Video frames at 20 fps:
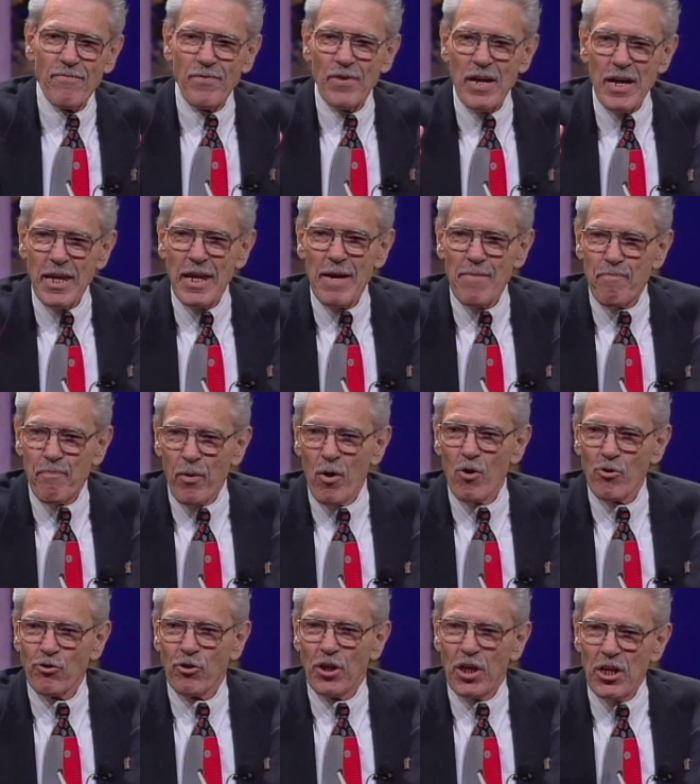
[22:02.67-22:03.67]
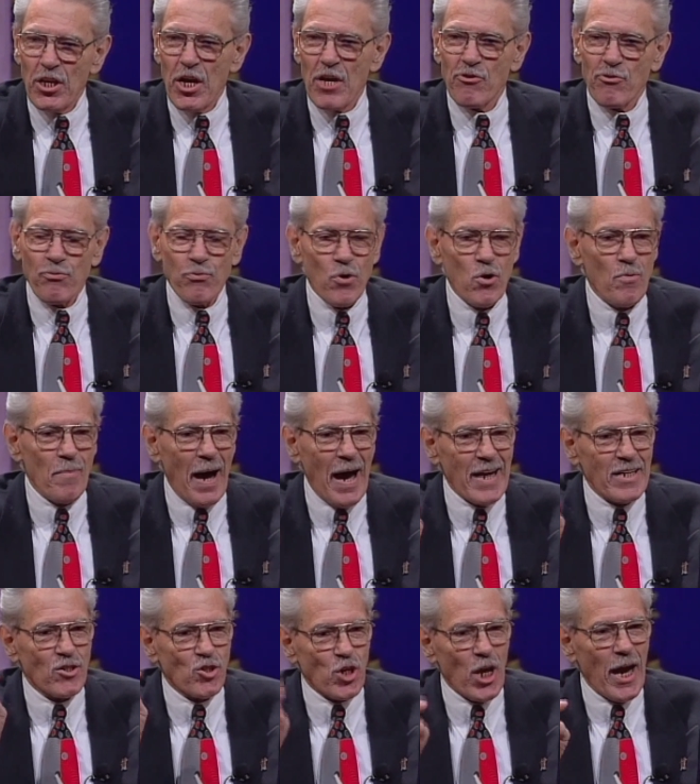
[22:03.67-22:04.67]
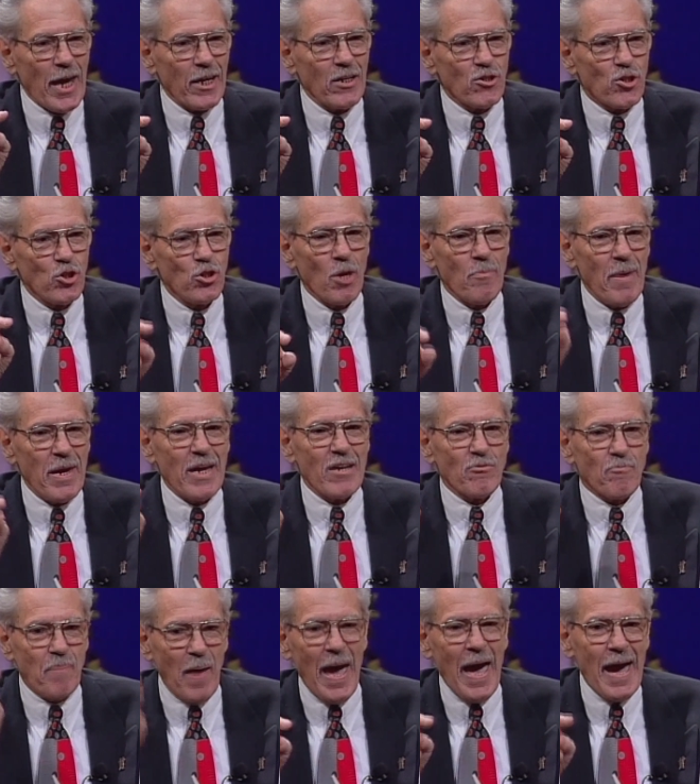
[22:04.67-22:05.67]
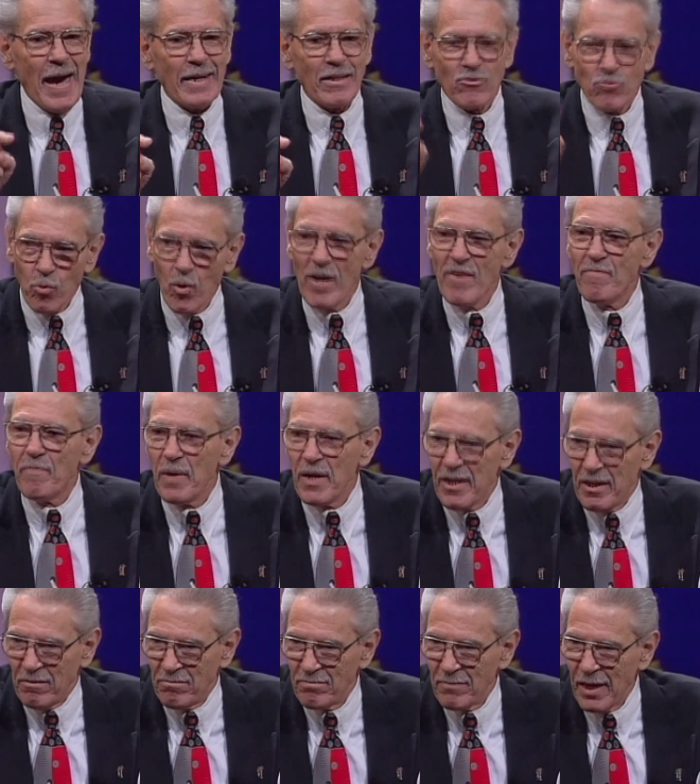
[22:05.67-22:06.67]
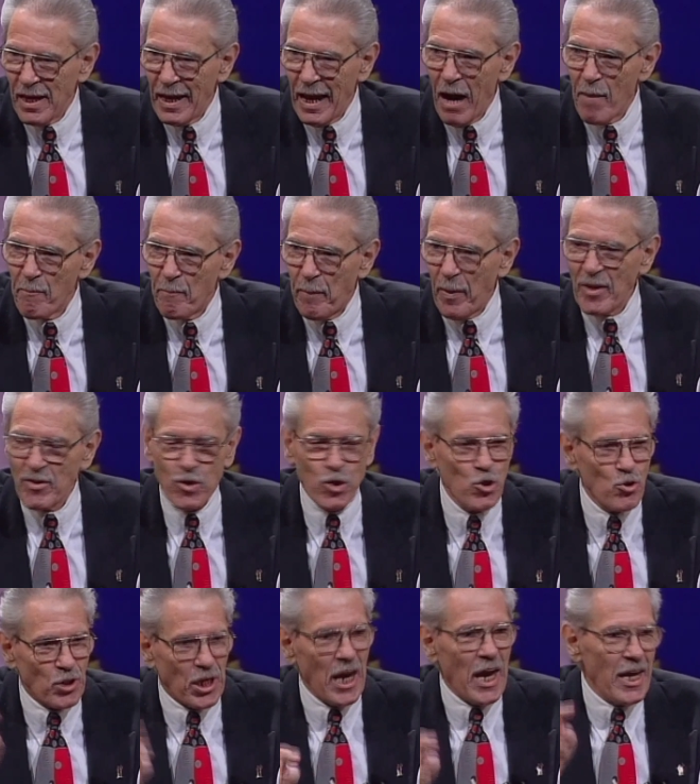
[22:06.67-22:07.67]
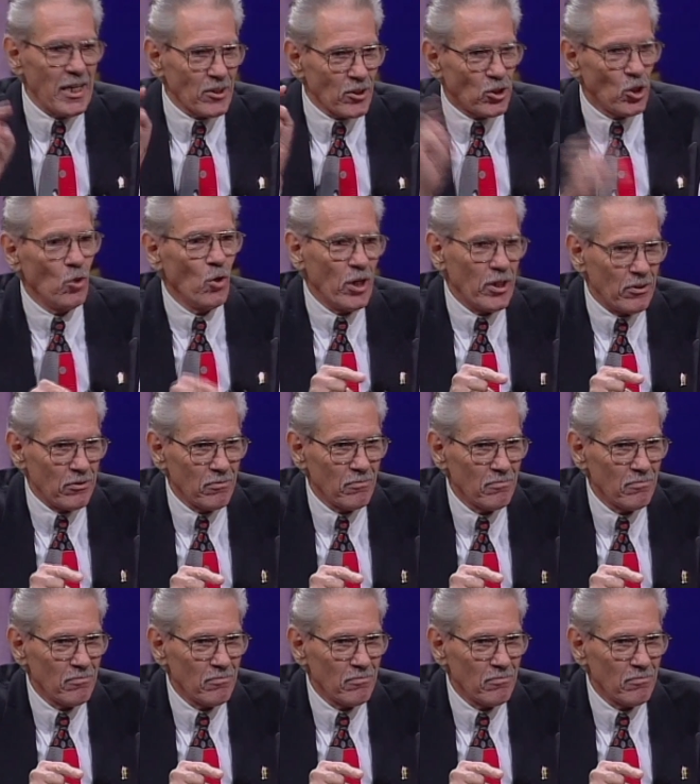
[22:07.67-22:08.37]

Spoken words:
any person in this room, I challenge you to be as bad as we've been. And I'll bet you can't do it.